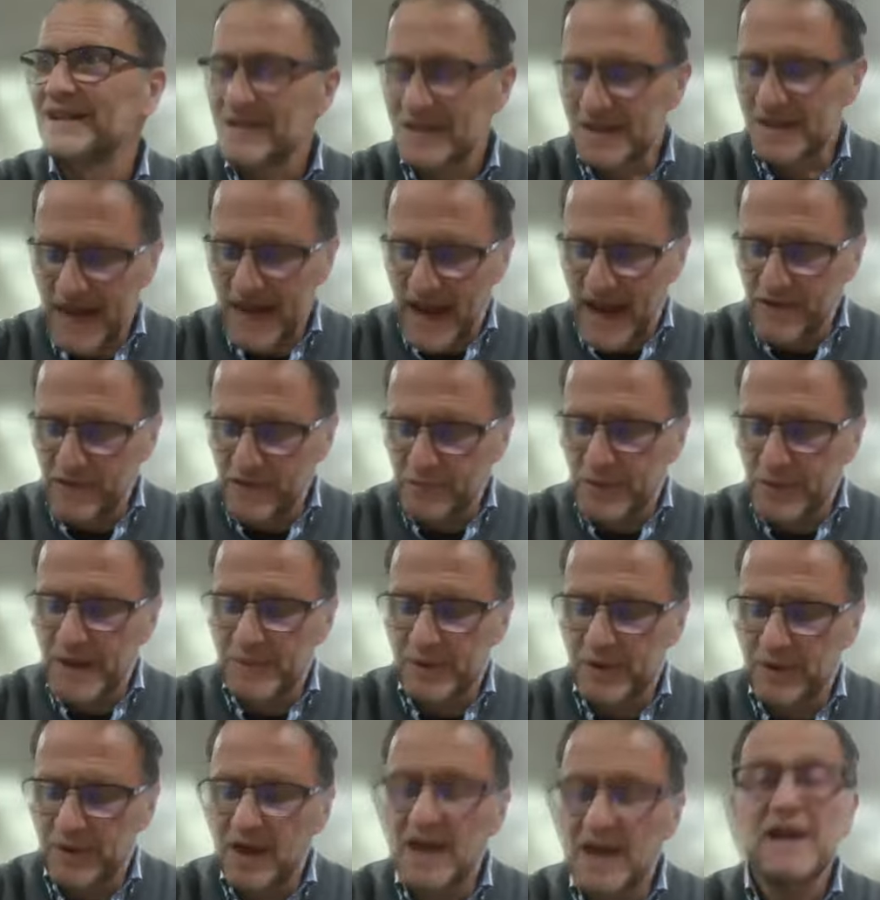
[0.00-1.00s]
Save
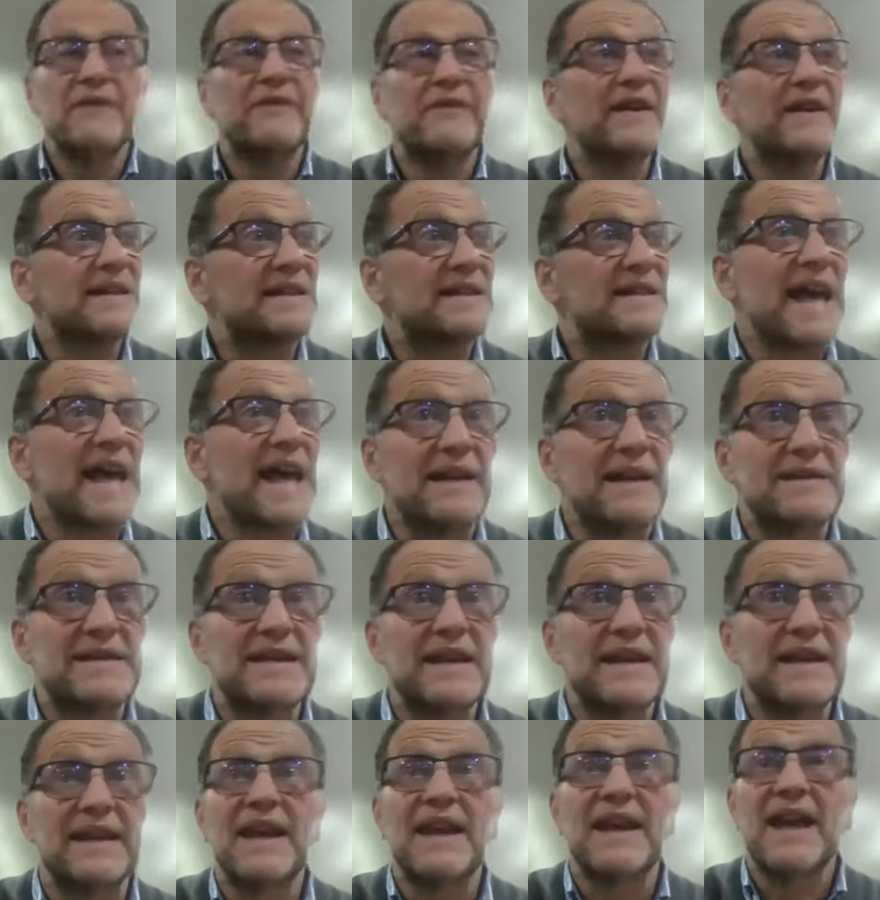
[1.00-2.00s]
people.
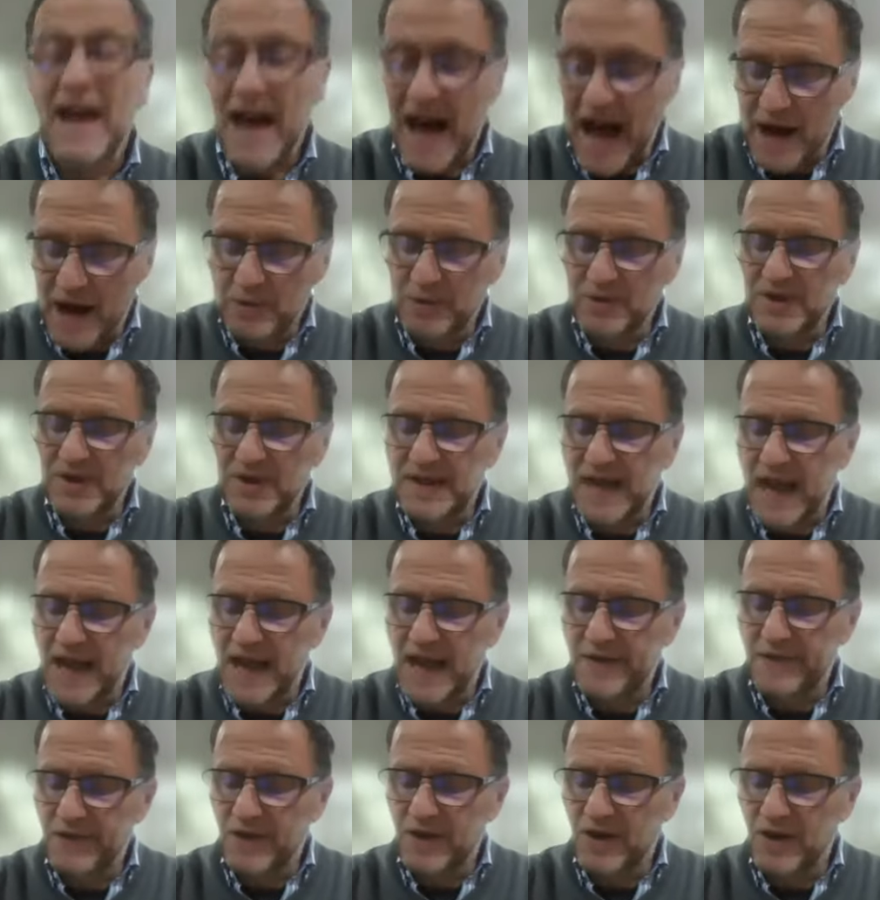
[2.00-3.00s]
Vitalti, I will
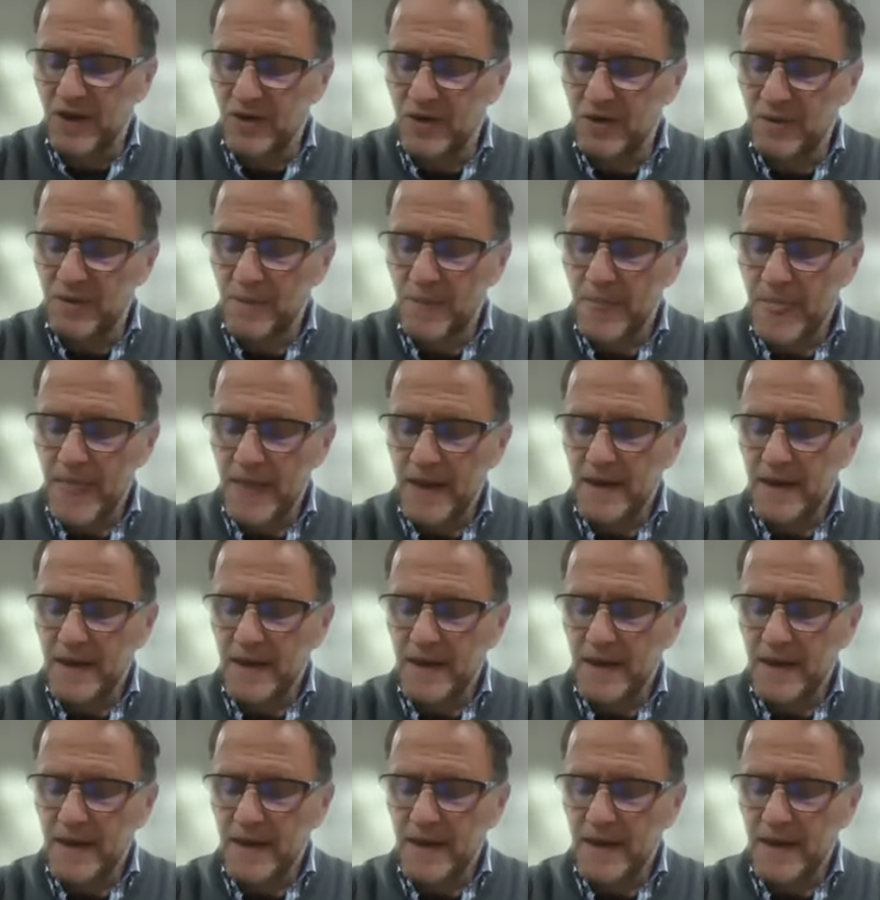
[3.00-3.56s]
save you